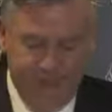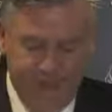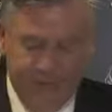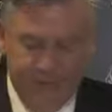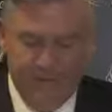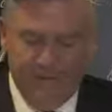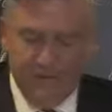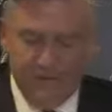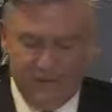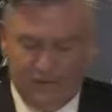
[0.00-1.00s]
have been
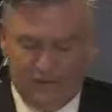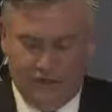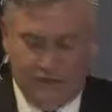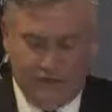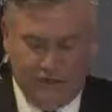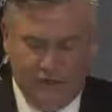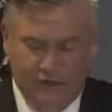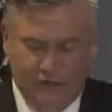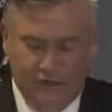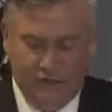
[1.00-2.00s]
magnificent supporters
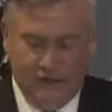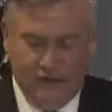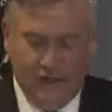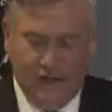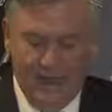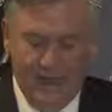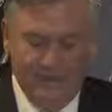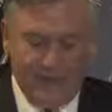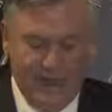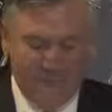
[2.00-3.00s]
and are
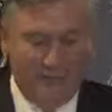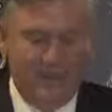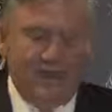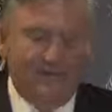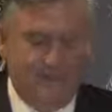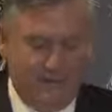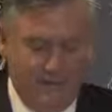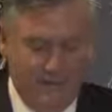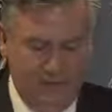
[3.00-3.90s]
hard taskmasters